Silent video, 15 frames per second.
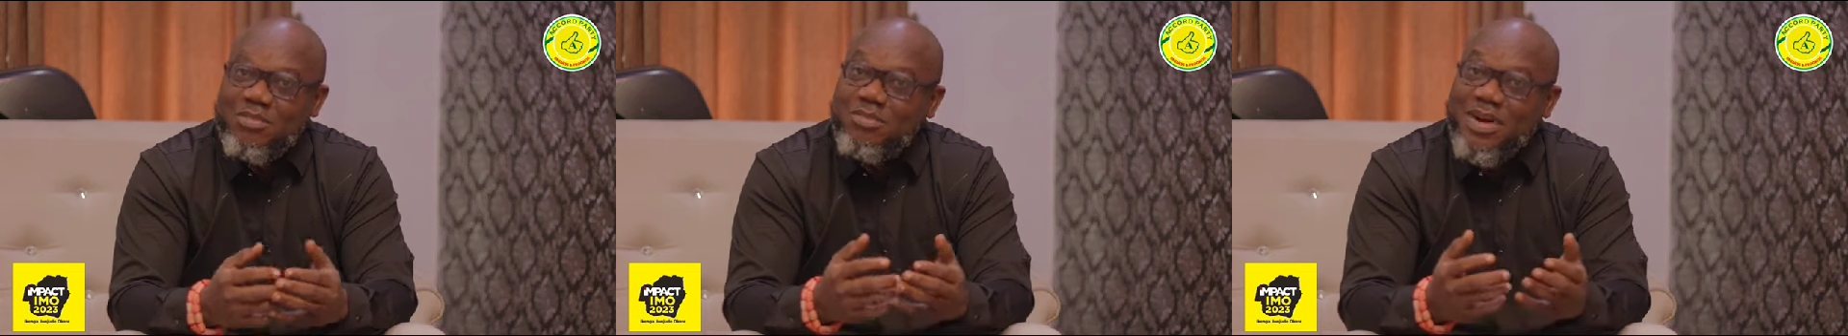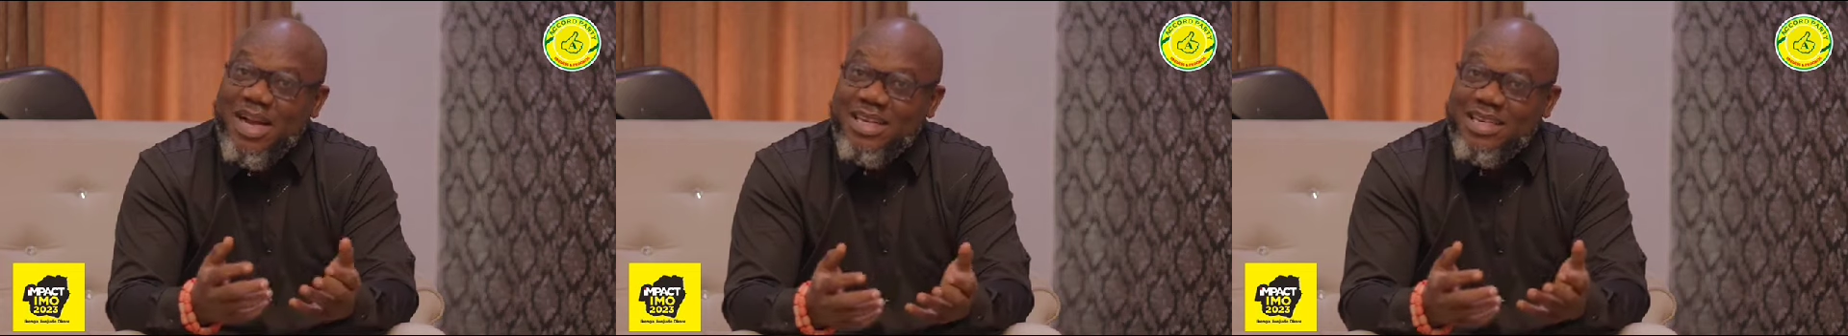
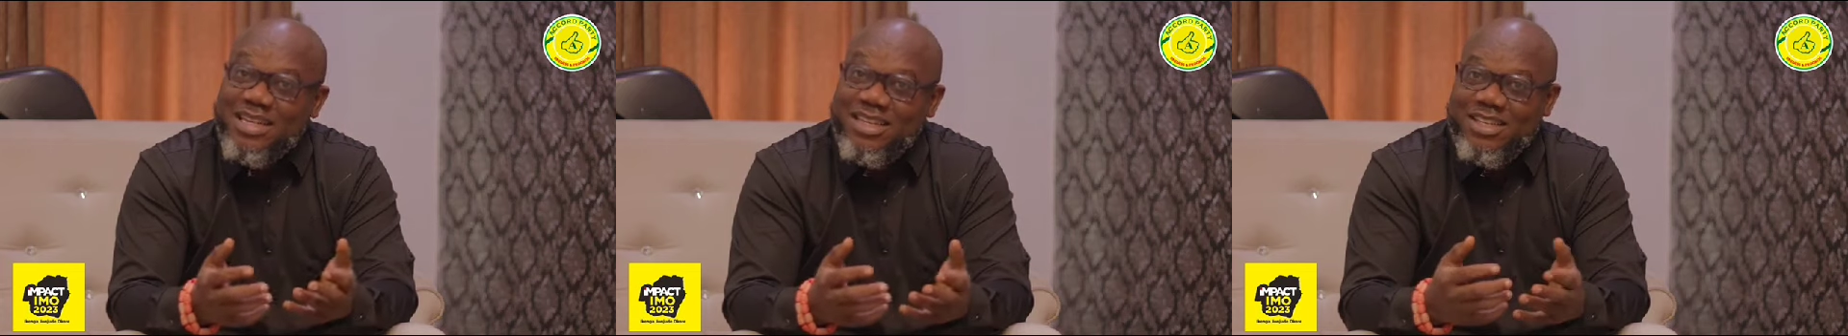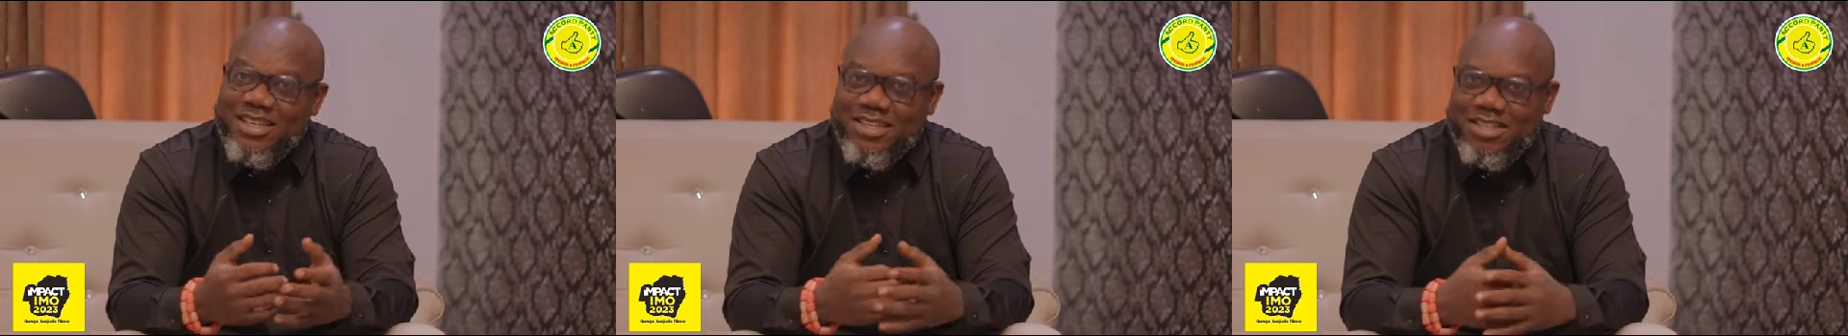bad
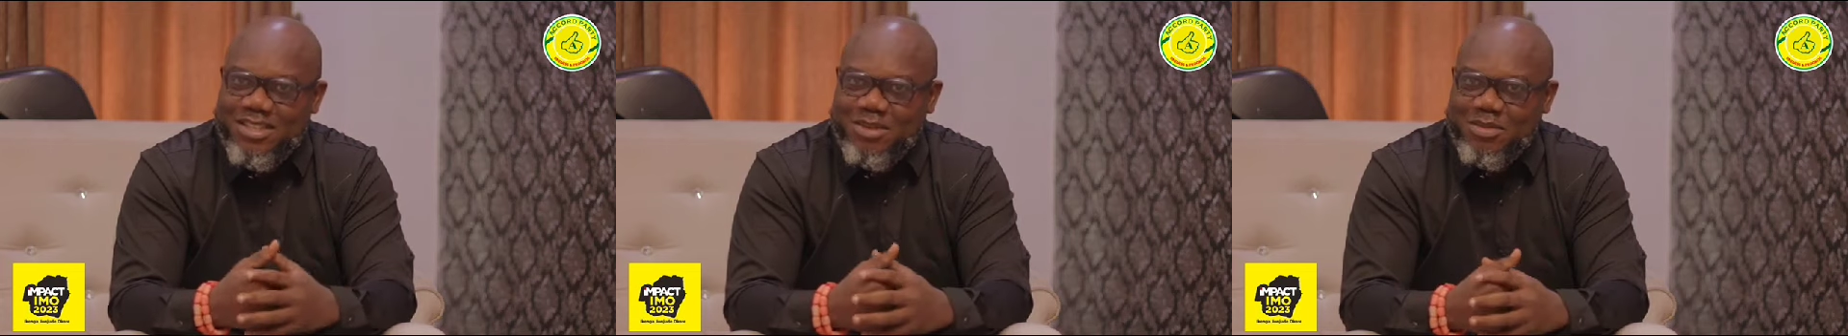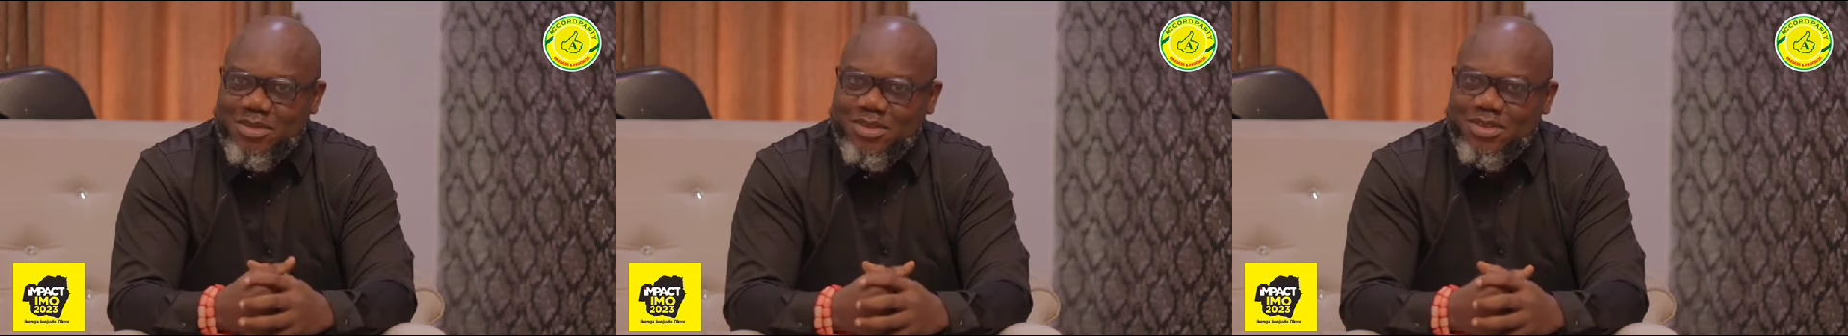
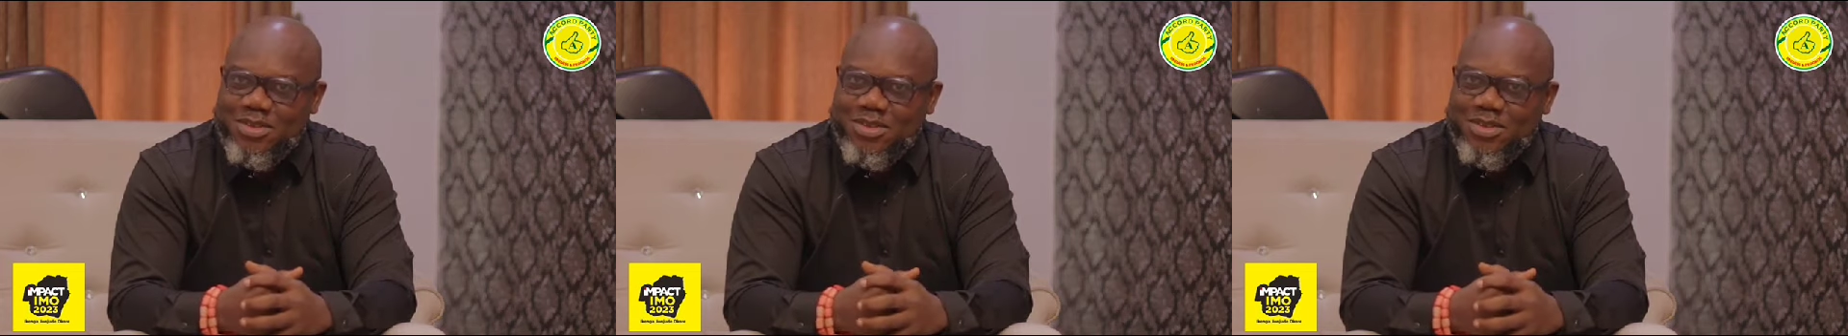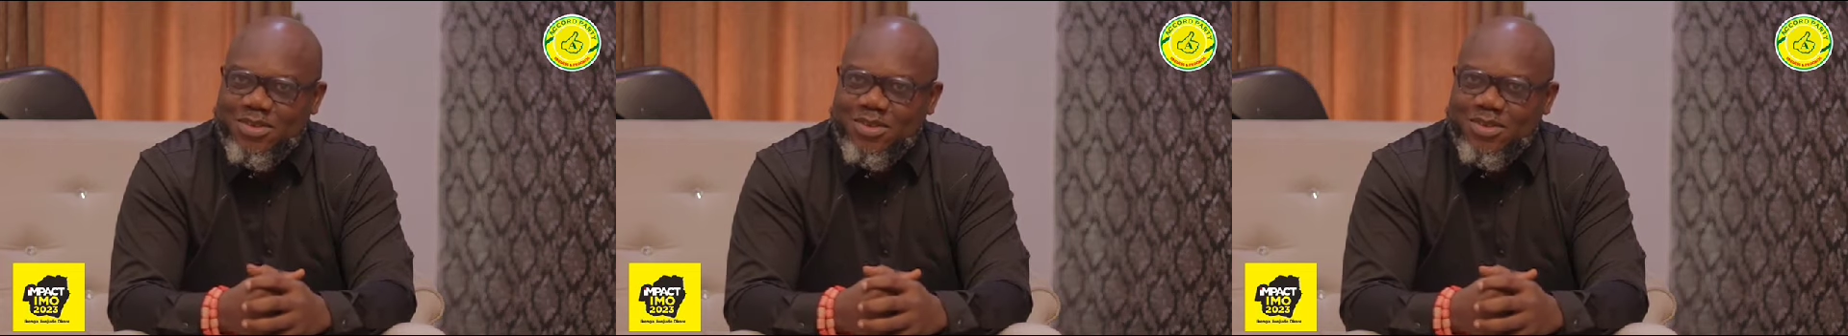leaderships.